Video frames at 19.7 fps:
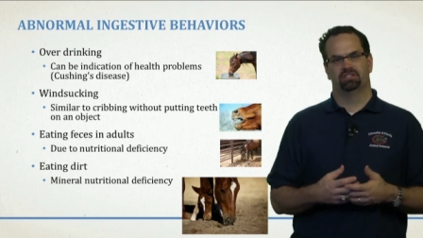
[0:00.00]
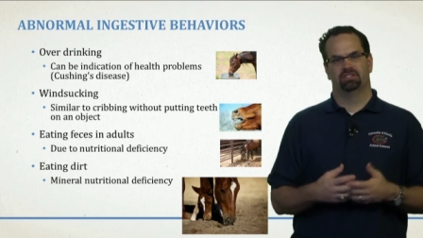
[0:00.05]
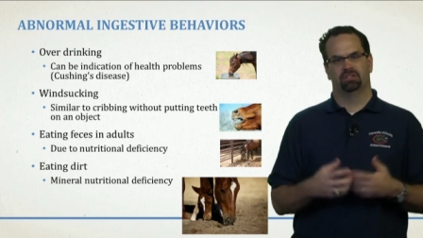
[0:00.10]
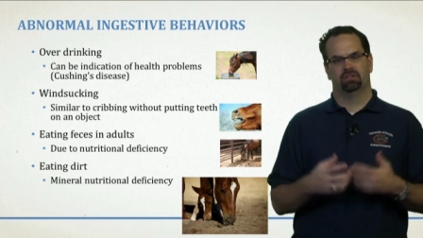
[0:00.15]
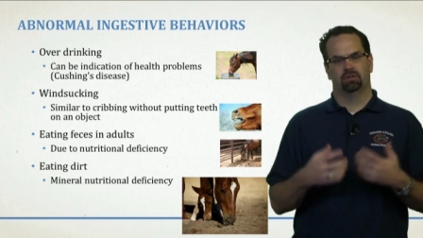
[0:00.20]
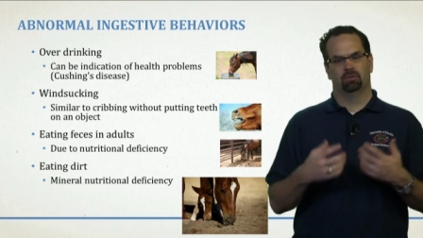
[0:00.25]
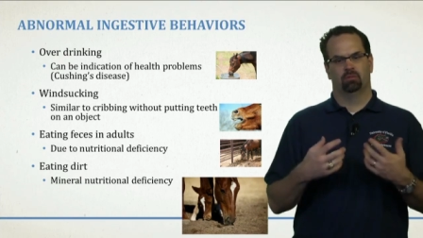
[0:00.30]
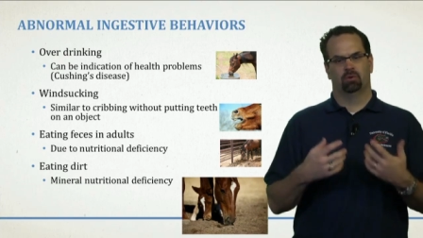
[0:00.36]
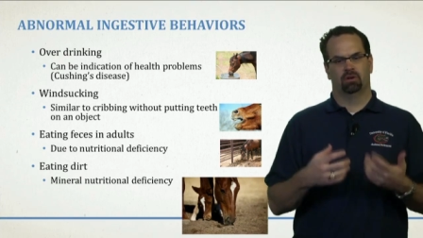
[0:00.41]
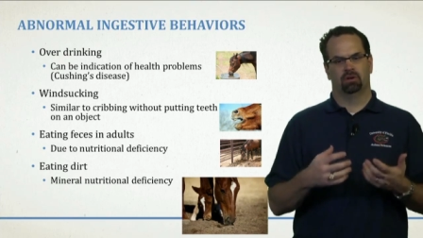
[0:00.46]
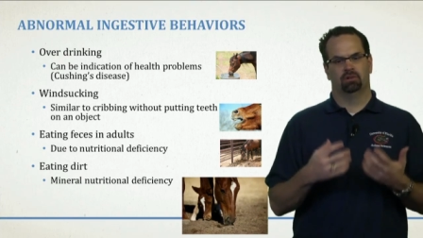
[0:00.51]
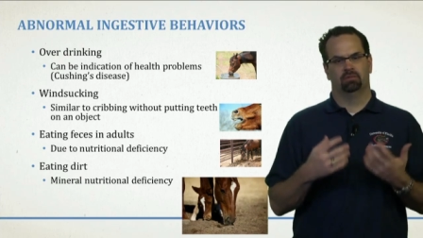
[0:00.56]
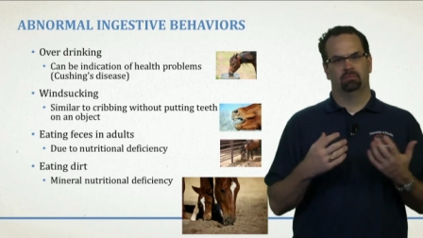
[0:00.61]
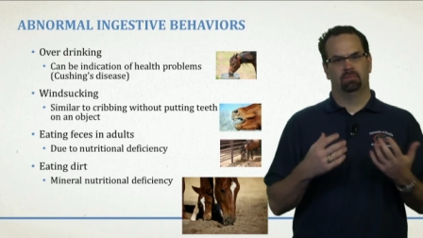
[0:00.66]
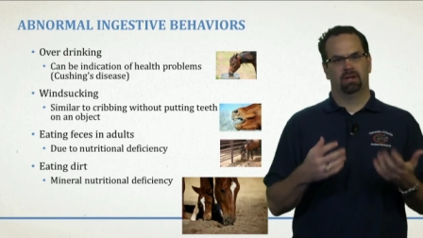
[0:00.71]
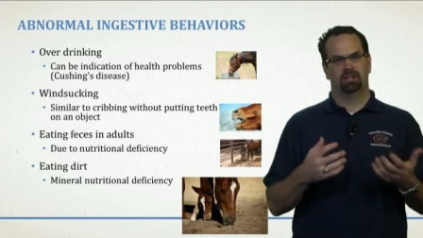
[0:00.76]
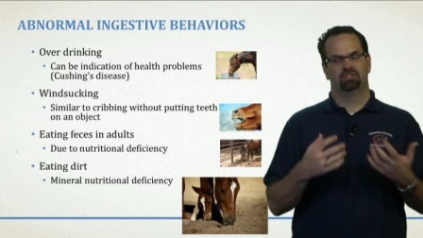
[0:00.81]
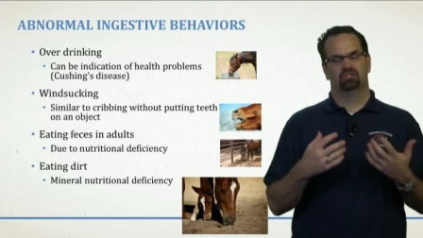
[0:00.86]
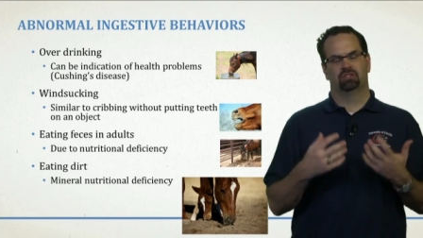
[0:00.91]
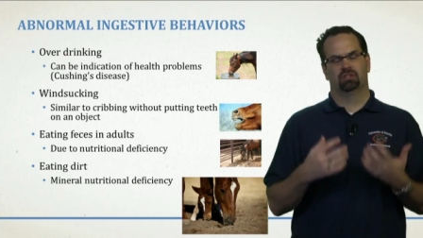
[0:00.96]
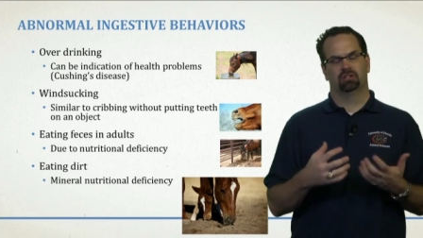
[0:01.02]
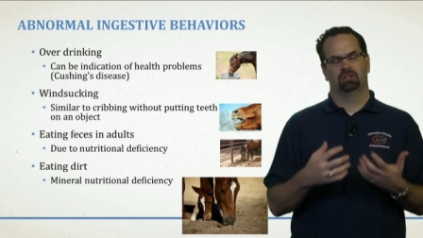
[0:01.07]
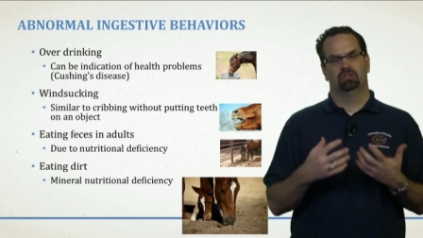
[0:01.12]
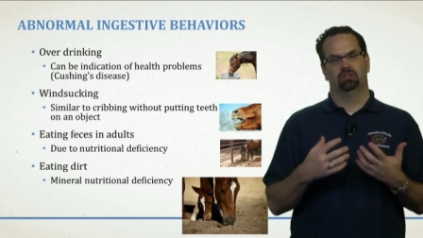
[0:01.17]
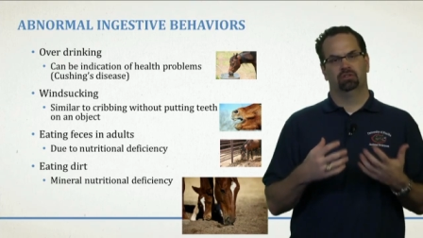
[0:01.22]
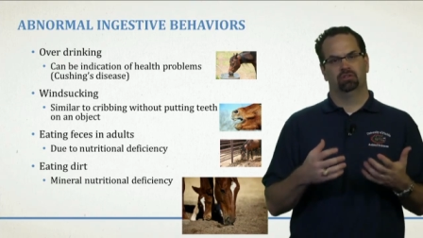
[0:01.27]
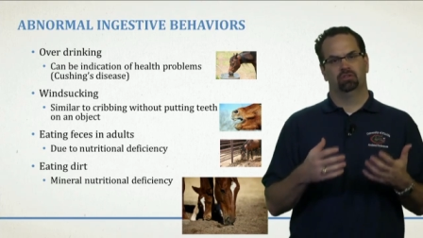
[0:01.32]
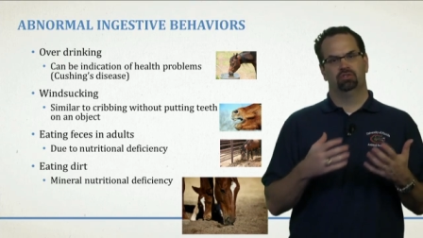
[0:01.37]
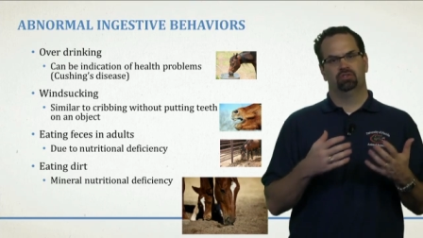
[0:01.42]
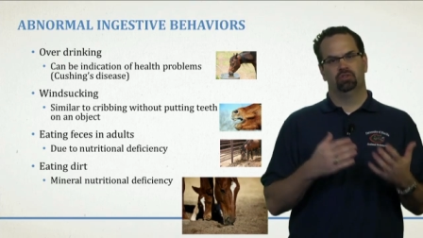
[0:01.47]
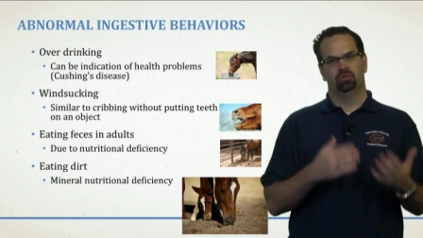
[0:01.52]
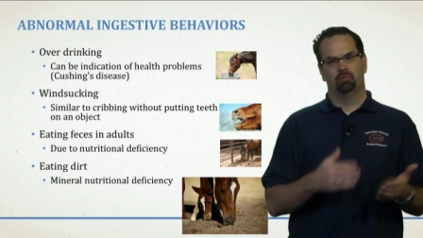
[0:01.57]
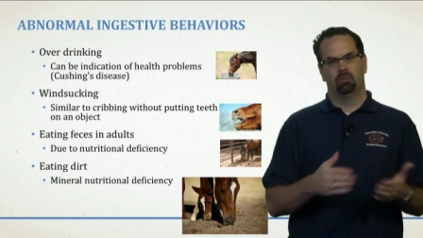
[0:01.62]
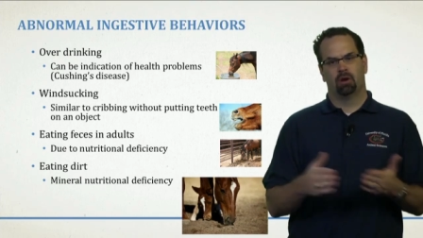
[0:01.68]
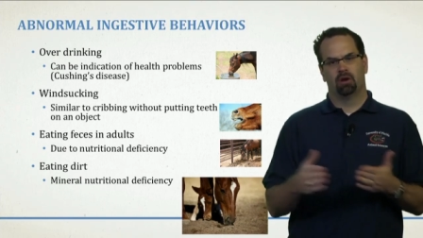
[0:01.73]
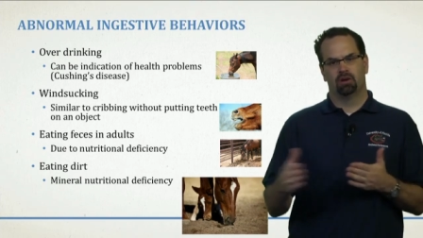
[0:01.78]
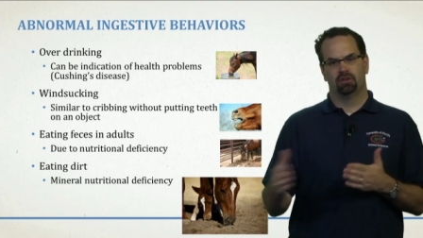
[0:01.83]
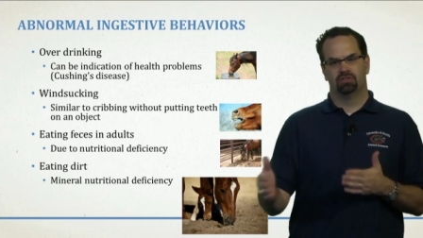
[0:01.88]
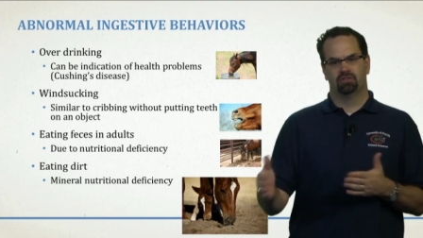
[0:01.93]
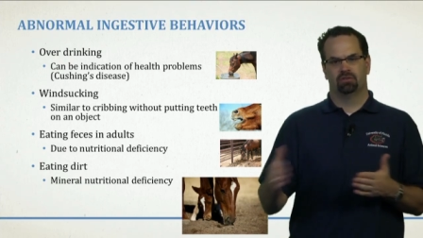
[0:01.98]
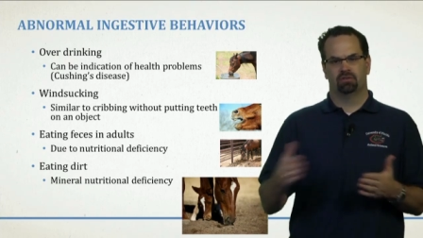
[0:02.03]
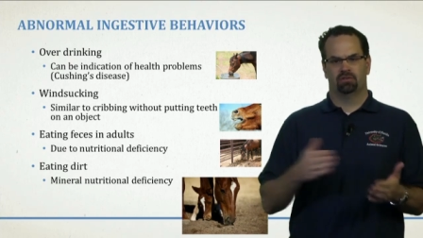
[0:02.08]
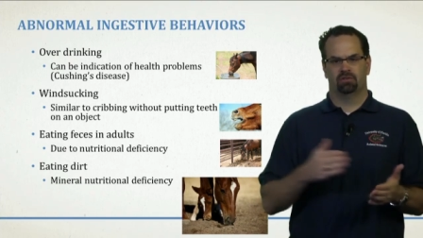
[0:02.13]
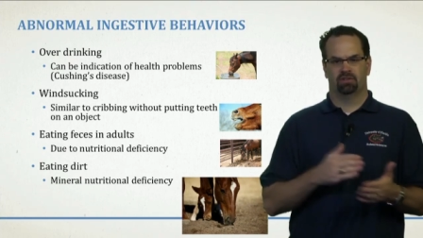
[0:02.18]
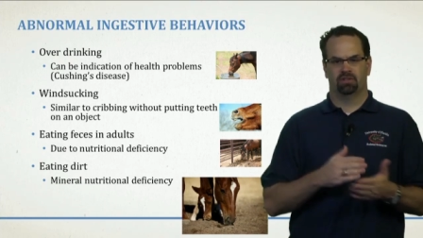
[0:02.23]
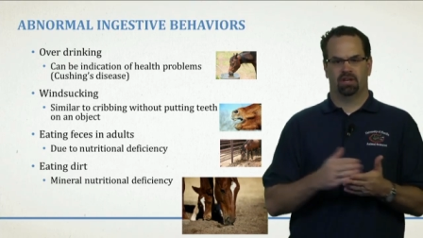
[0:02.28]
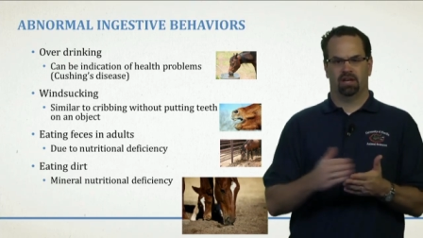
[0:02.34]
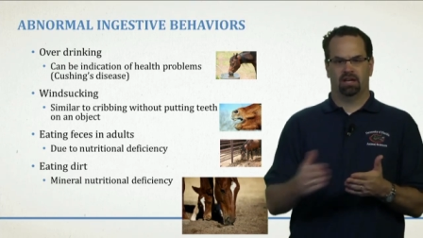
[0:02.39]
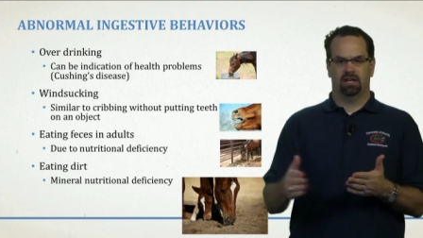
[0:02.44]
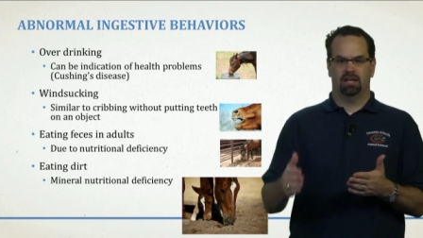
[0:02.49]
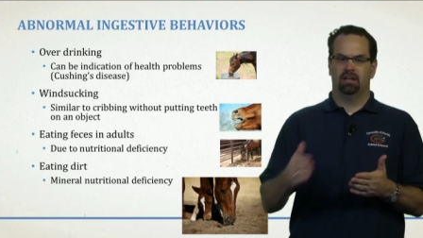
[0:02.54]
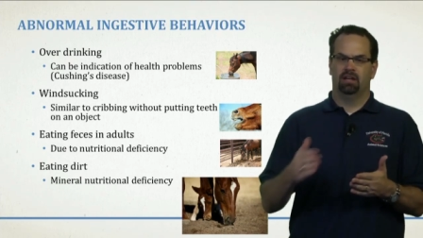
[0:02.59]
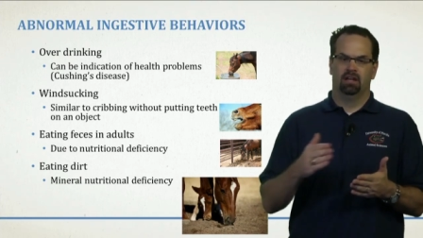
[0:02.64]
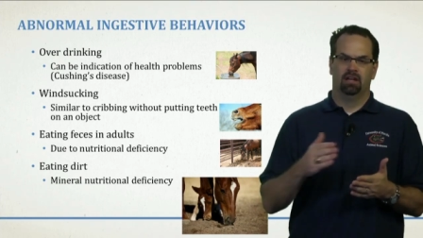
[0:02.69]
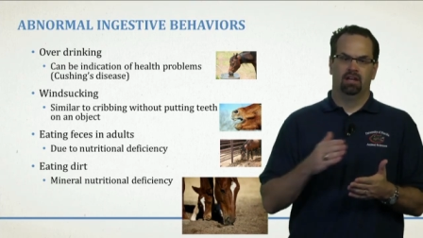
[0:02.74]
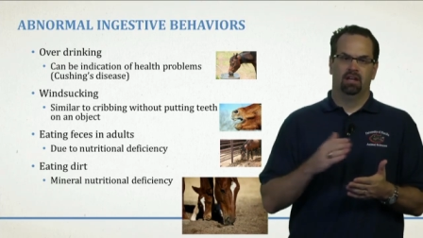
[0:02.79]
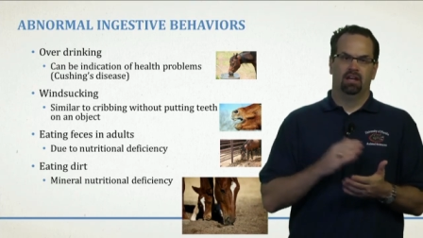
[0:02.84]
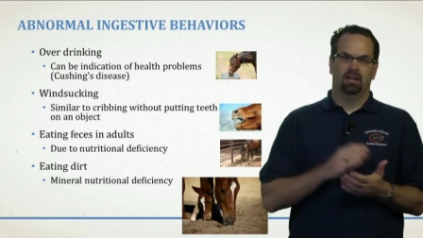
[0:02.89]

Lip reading: so you want to make sure you do monitor their diet.